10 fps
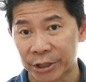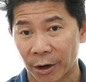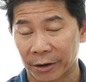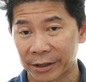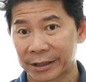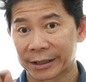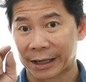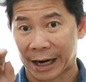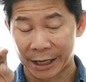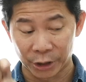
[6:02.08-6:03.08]
Chong,
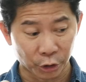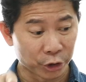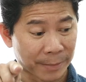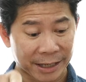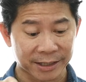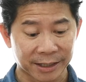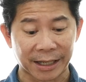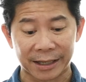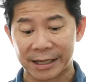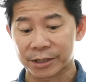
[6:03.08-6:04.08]
I know you mentioned
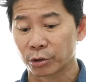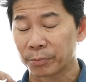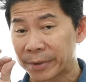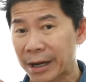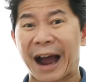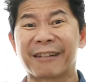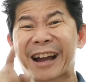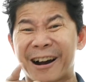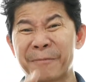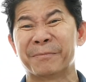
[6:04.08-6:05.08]
that there's no mute. I'll
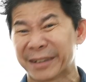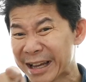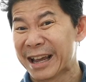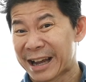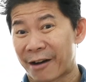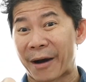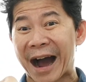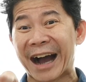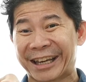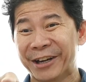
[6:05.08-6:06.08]

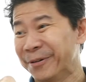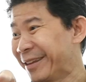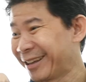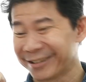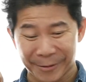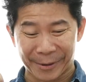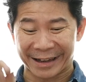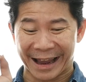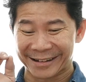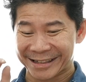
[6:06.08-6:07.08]
argue with you about
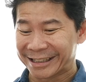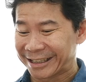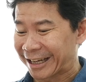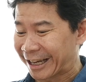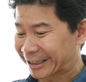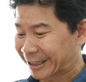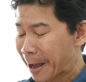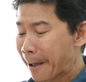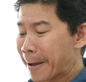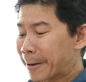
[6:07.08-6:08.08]
the LCD later.
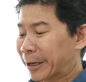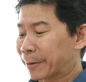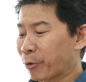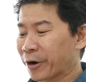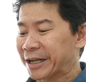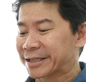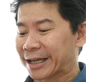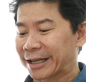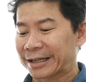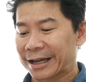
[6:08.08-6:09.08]
But the point is
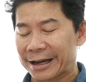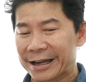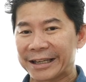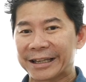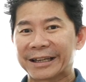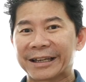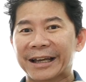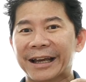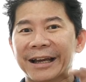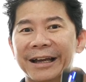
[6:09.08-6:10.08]
that
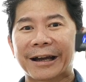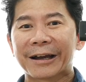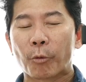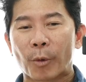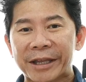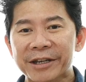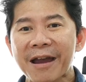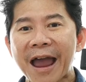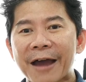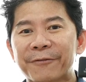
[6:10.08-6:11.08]
when you
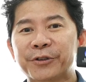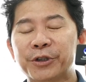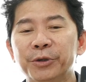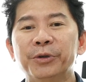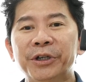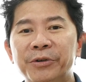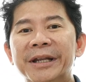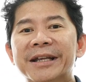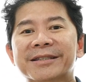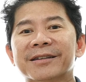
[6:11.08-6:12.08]
have two
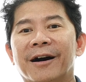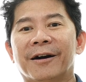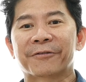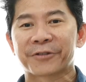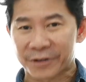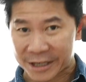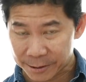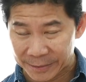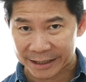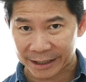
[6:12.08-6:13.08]
units of
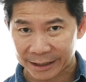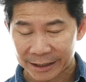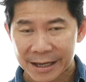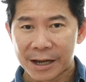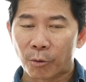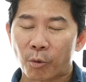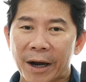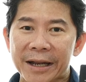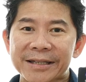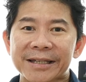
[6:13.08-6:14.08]
transmitter,
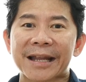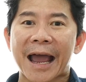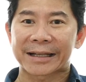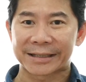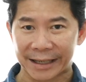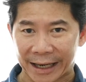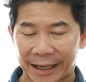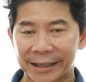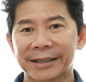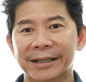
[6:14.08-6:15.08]
one is in actor
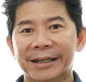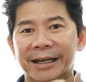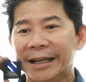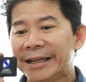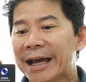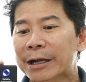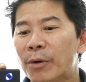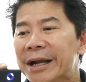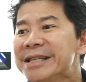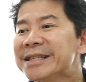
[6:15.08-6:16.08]
A and the other
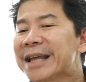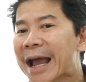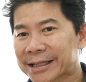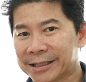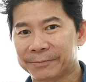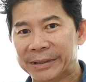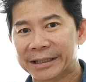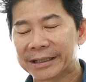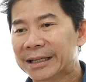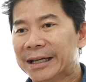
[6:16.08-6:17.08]
one is in actor
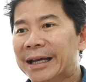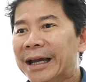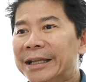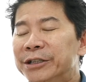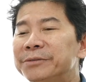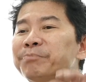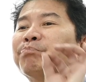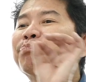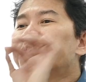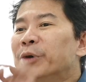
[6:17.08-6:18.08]
B, and you
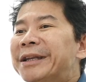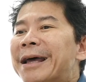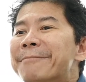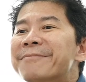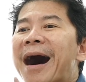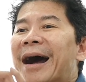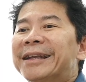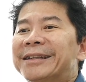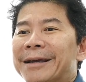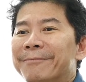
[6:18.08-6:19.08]
put them,
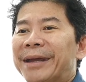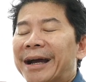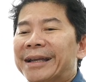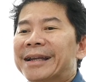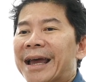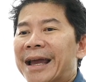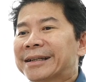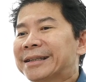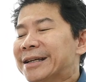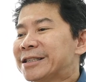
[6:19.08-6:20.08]
hide them behind the
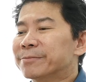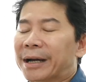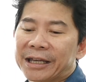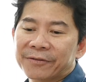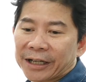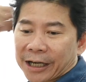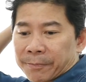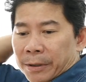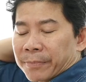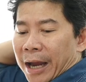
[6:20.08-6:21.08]
actors, you might even
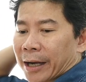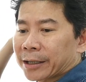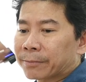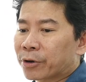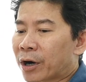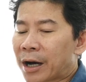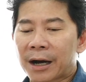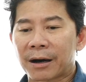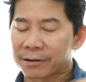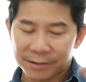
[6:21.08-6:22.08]
clip it behind the
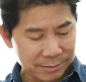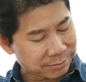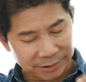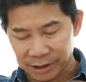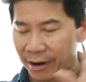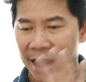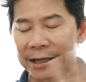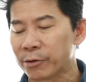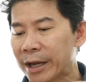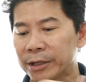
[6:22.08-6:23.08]
bra, or
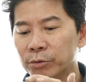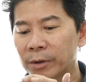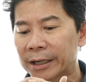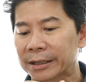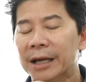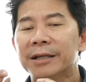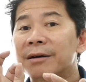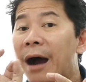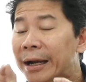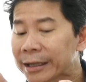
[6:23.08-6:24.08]
anywhere you want
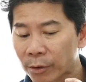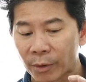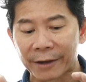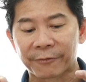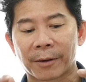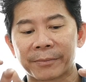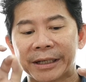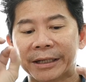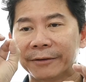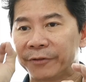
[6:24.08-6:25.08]
to hide it away from
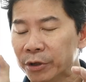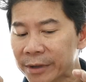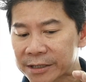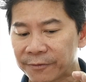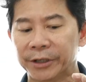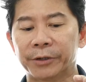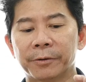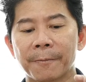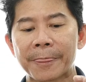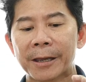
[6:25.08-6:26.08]
the viewer's
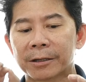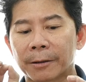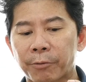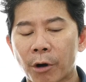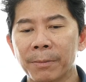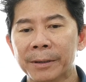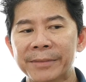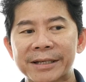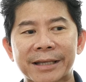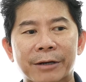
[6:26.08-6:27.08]
view. The
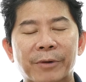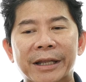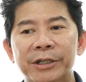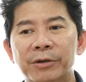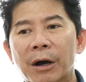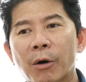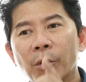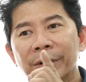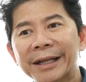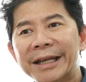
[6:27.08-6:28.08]
problem is that when you are
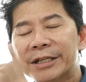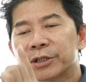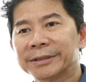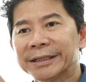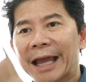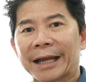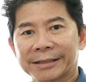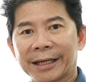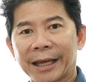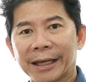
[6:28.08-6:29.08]
only shooting
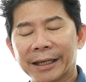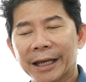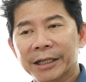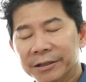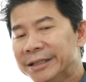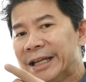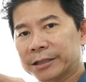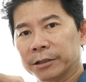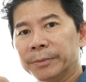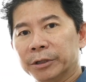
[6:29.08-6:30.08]
actor A, you
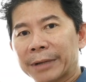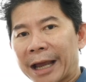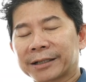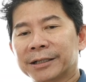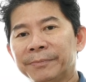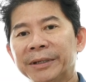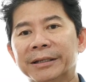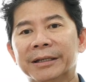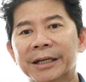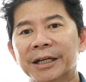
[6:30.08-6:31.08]
need to mute actor
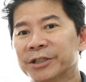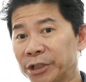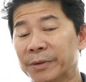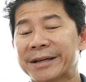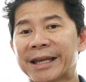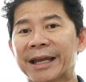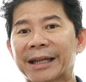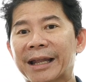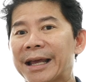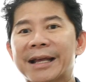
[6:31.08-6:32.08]
B. So you were saying
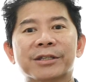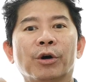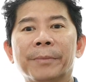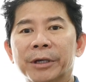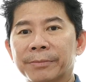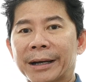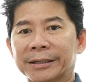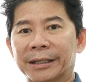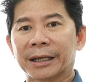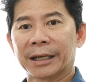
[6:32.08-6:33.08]
that there is no mute
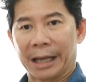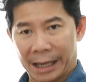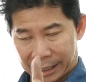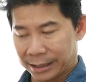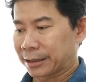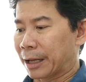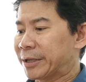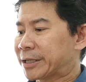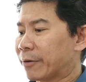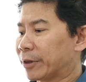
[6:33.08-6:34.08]
button. Let
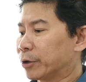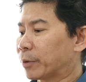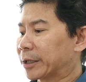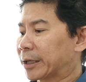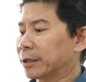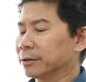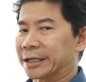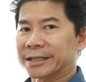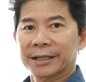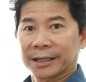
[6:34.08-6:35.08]
me share with you what you can do
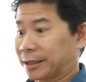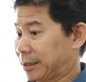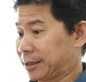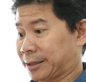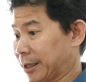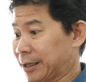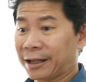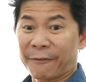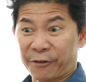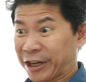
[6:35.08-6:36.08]
this. Turn
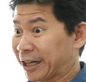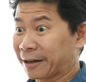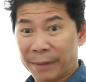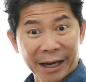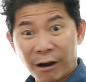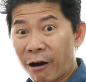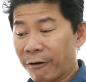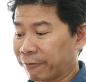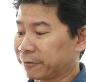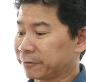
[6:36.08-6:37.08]
the freaking mic
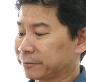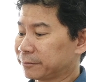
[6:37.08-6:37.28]
off.